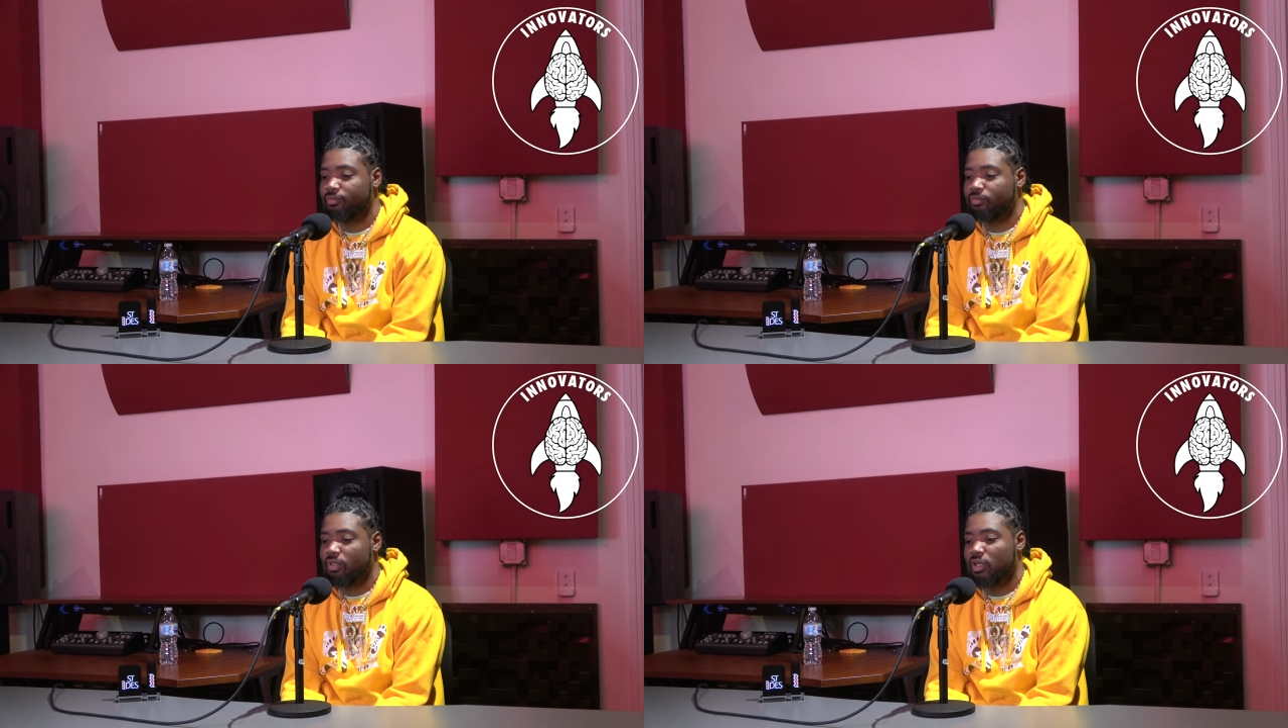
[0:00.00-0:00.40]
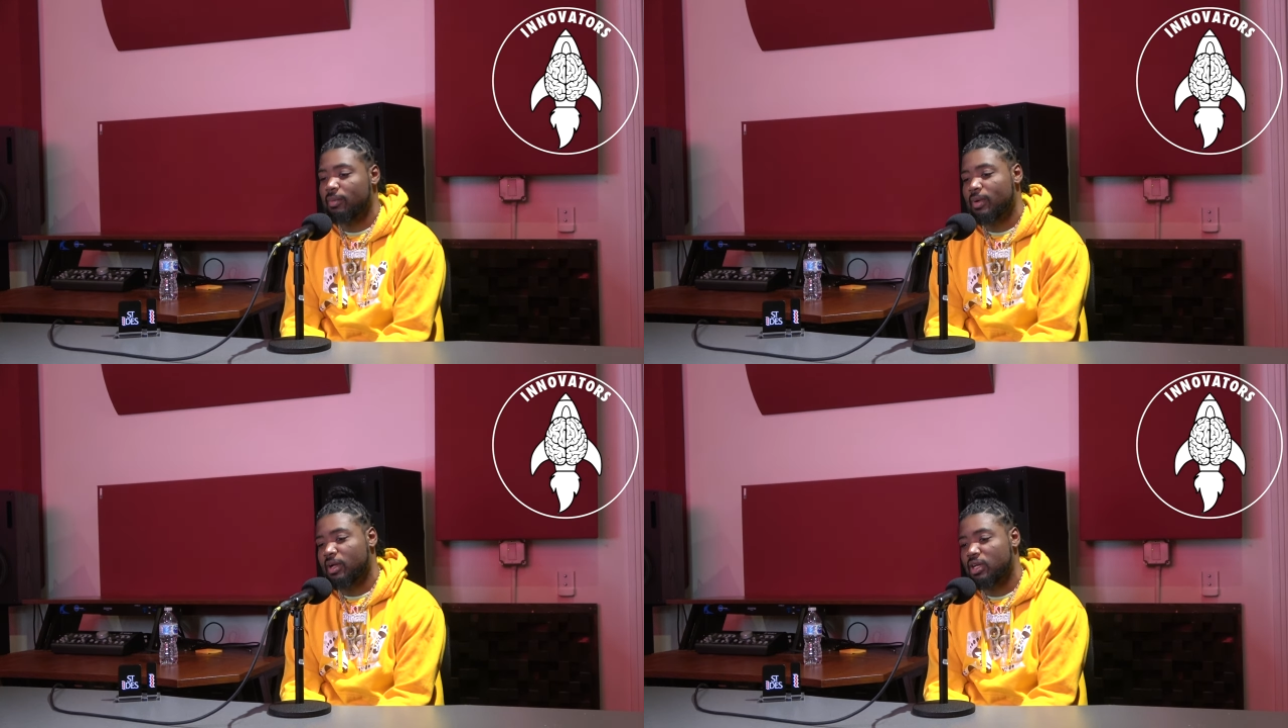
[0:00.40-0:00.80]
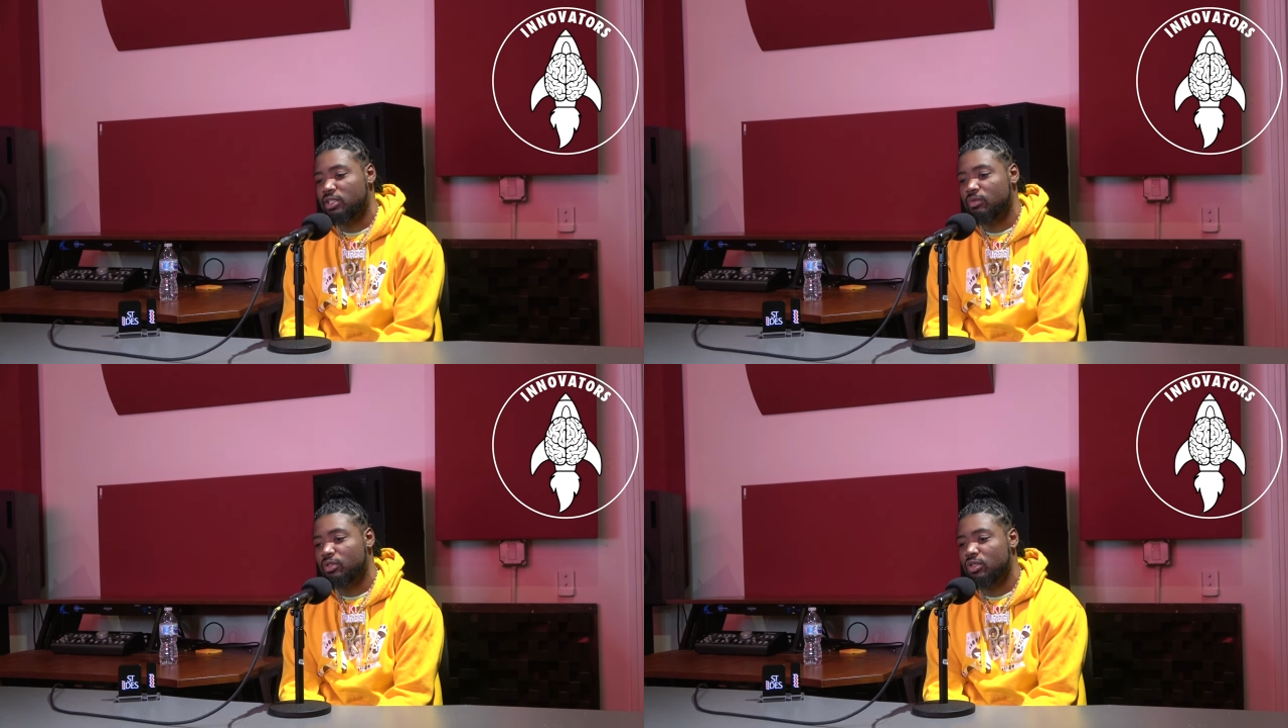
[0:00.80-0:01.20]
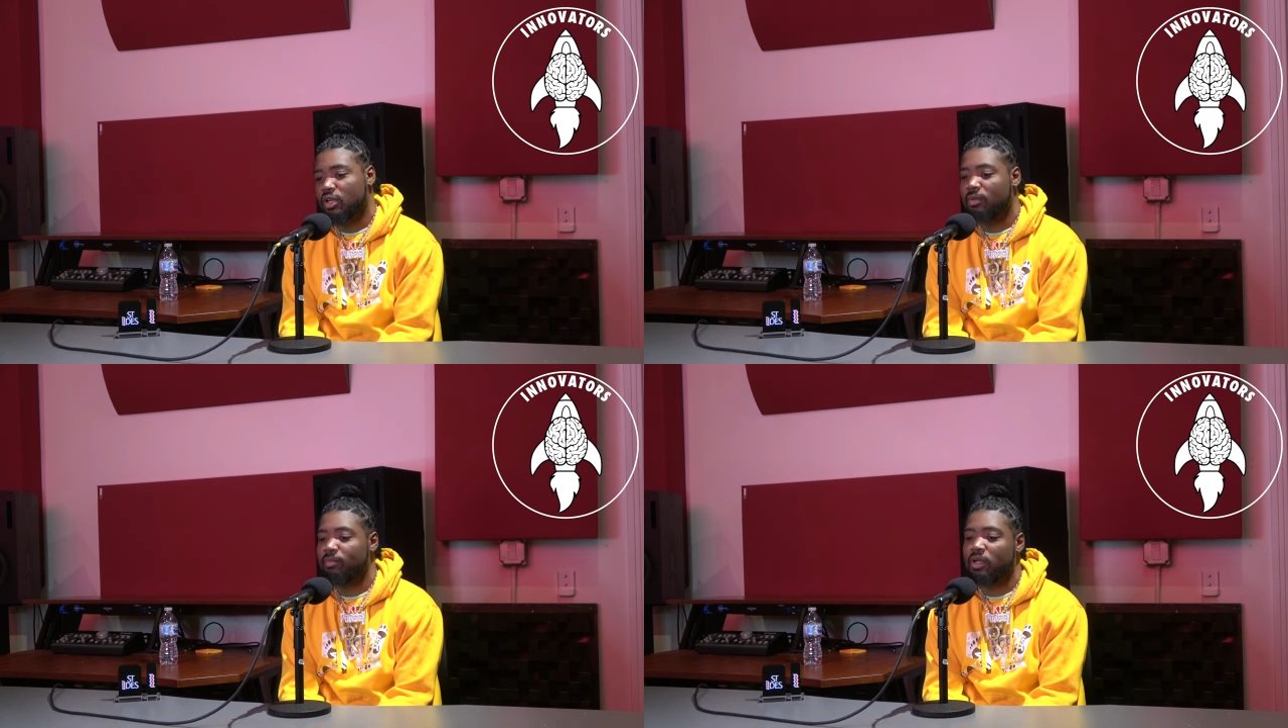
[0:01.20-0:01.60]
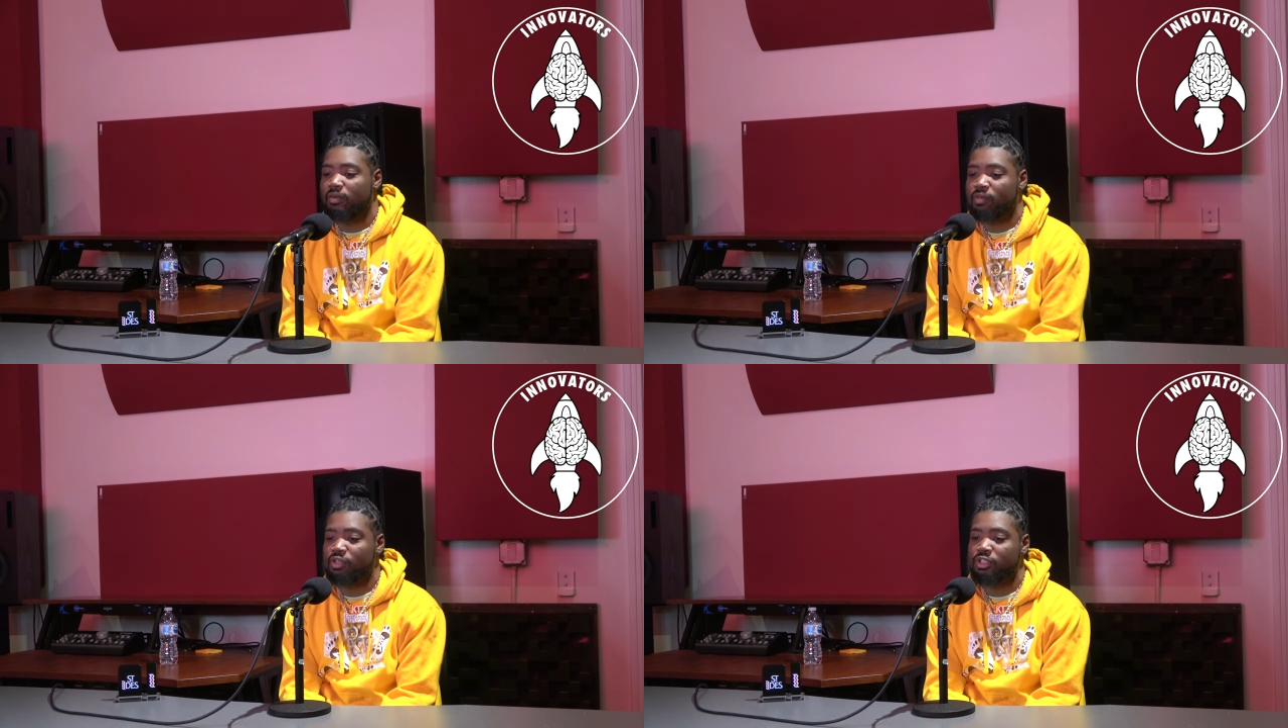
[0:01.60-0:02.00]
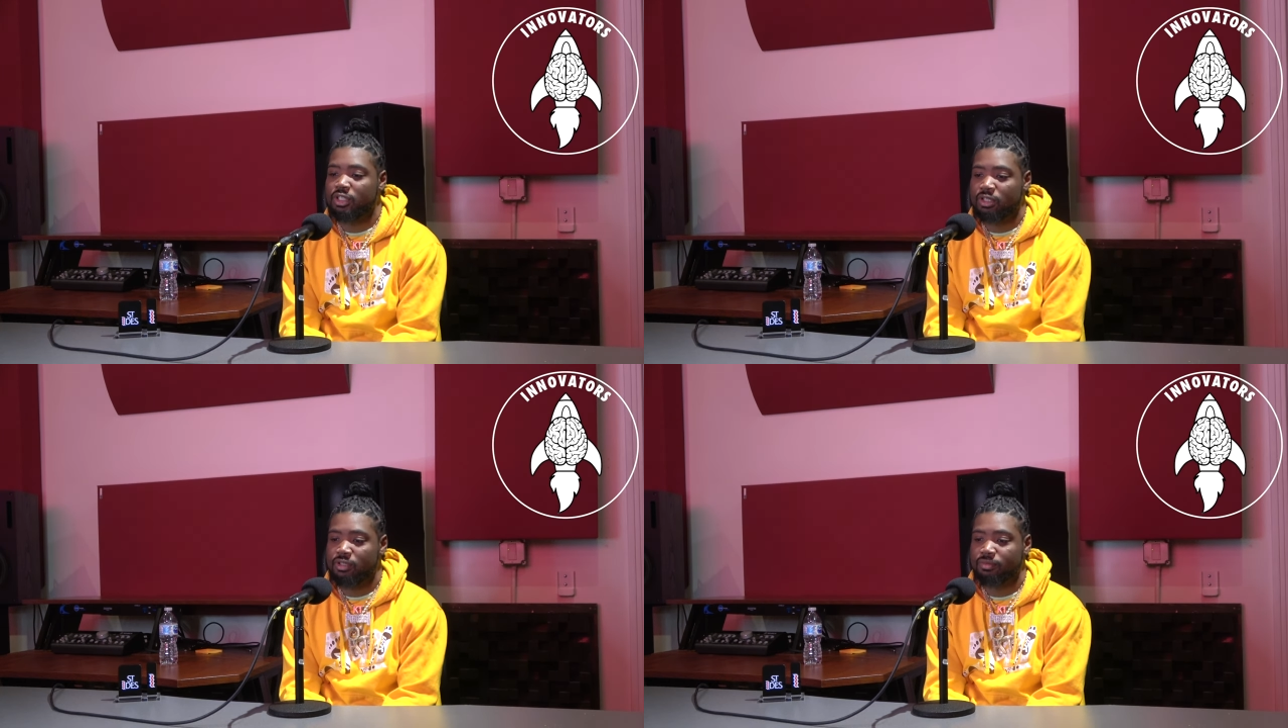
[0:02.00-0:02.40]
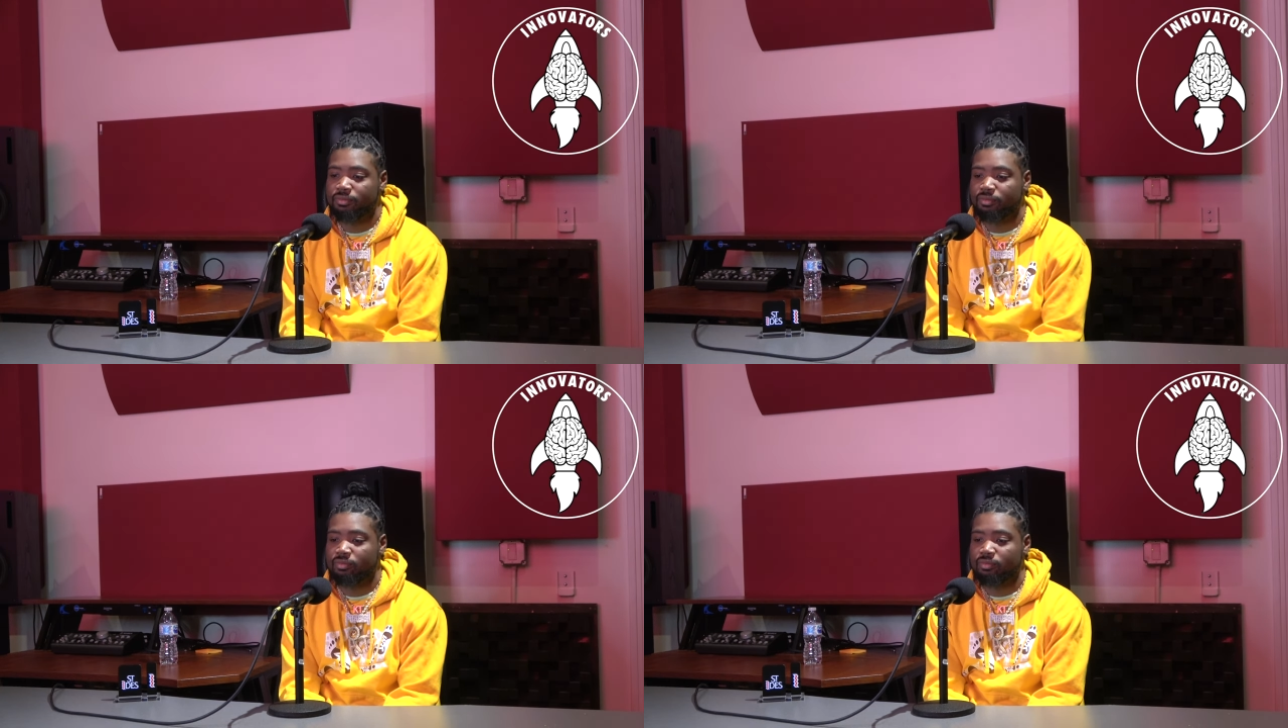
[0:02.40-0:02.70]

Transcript: Yeah. Uh, my cousin was trying to book him for a show,